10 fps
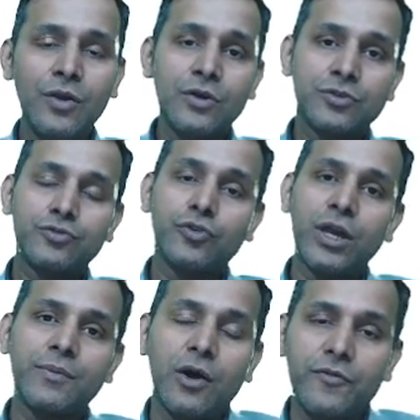So
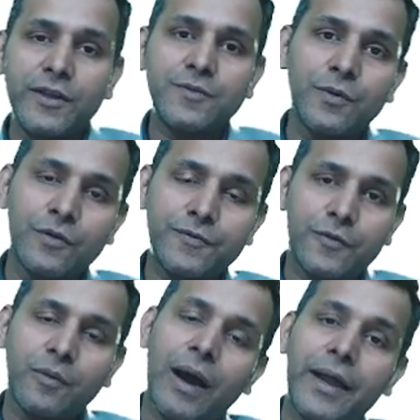sodium always moves
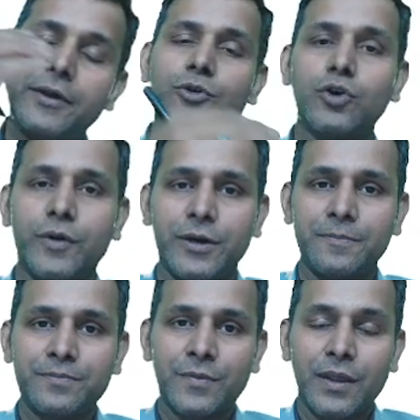from higher to lower.
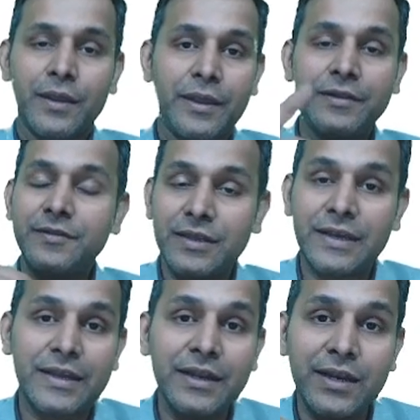In
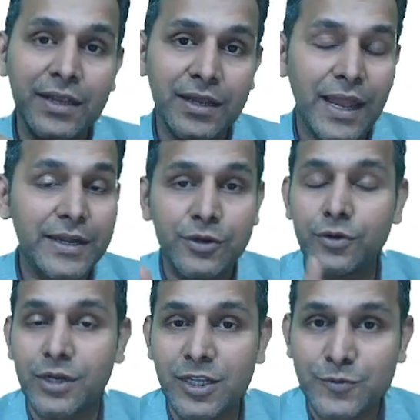secondary
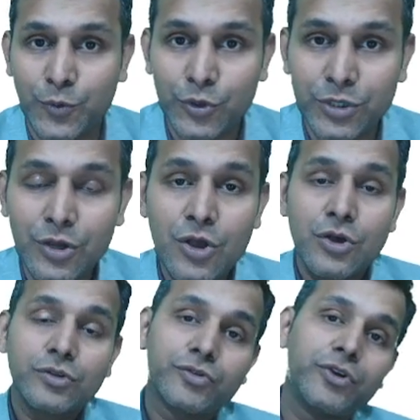active transport,
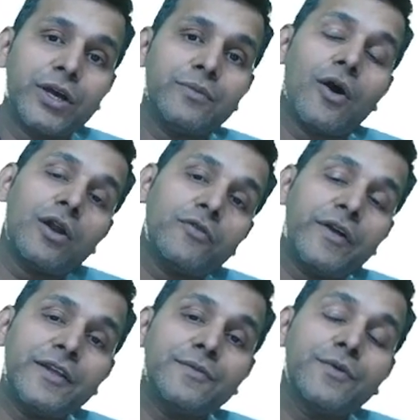sodium
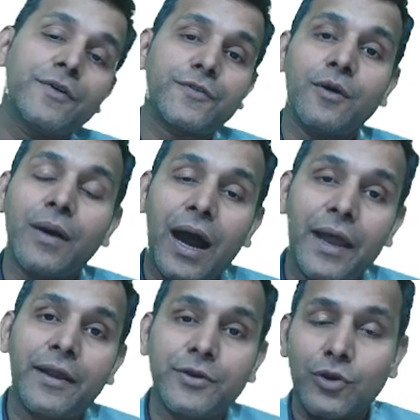always moves from
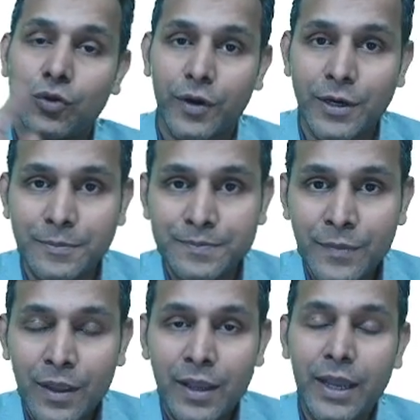higher to lower,
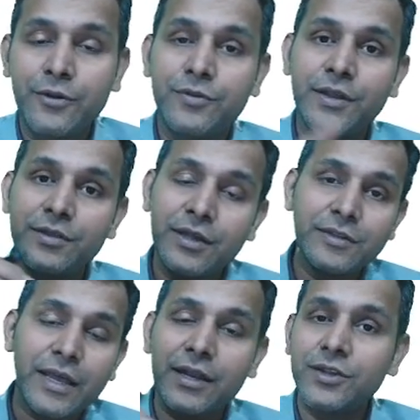and using
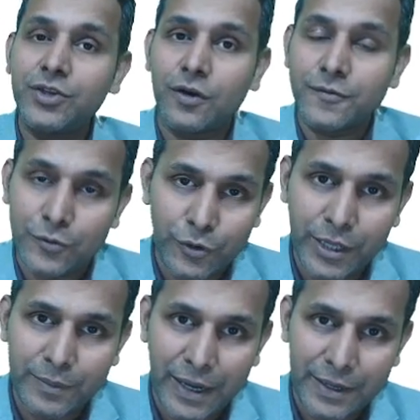this energy of
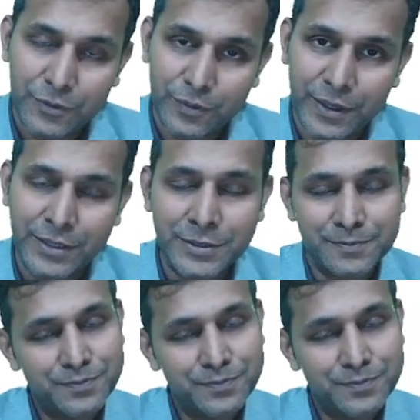sodium ion movement,